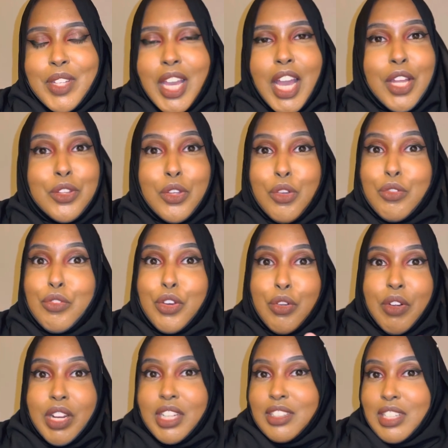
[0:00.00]
I don't
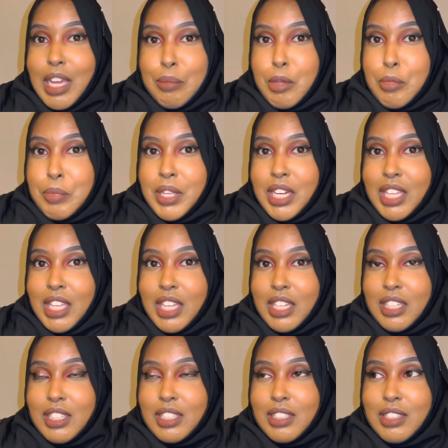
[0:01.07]
regret the time I've been
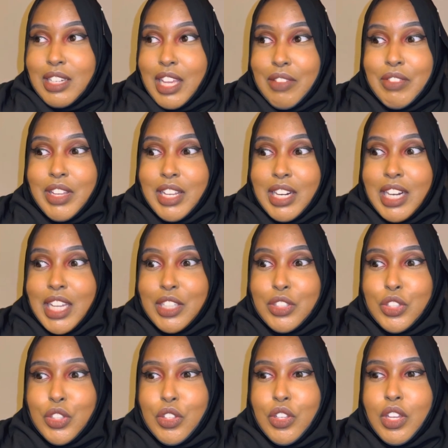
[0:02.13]
here, I'm not even gonna lie
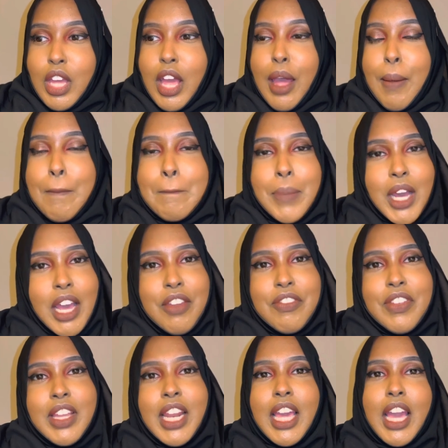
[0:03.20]
to you, but I
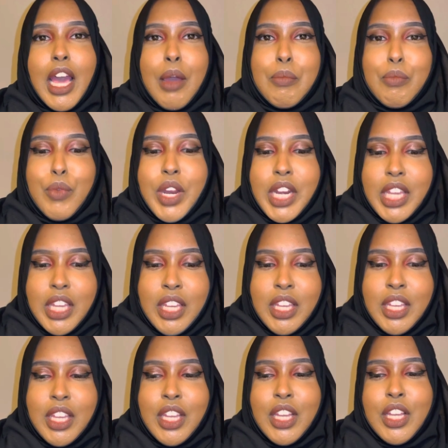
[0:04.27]
feel like I'm
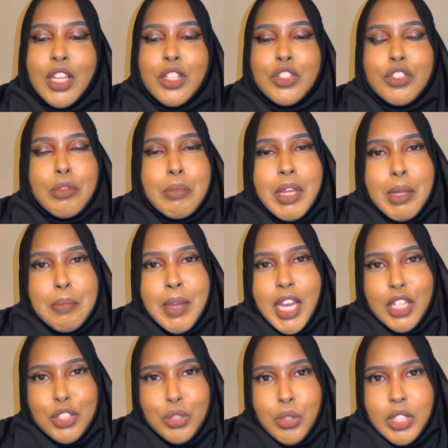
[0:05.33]
ready to make
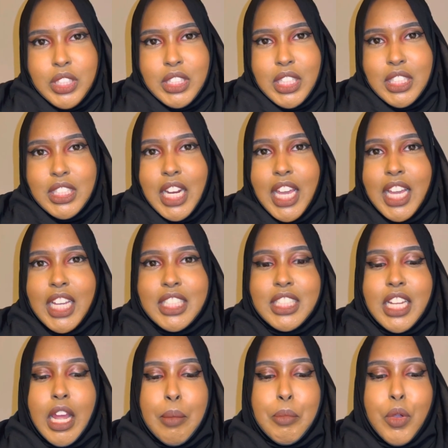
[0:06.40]
better choices. Like I
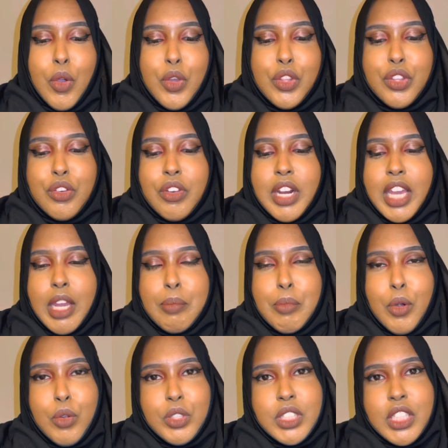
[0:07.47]
said, I'm going through like a
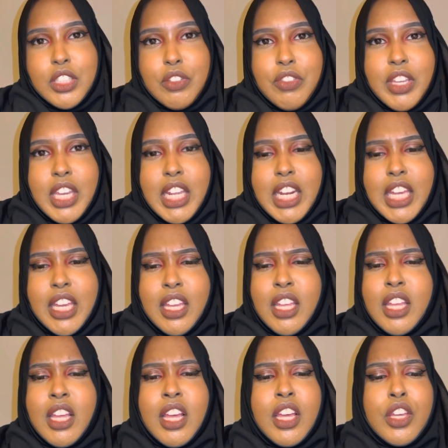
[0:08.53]
process of healing,
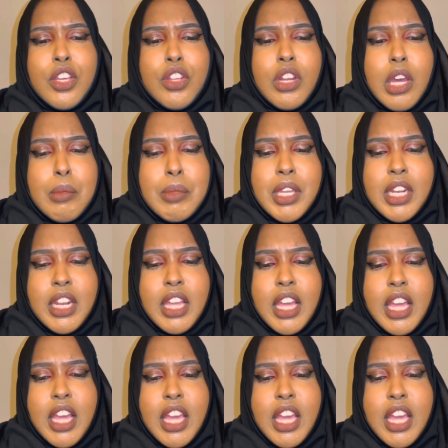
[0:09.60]
you know what I mean.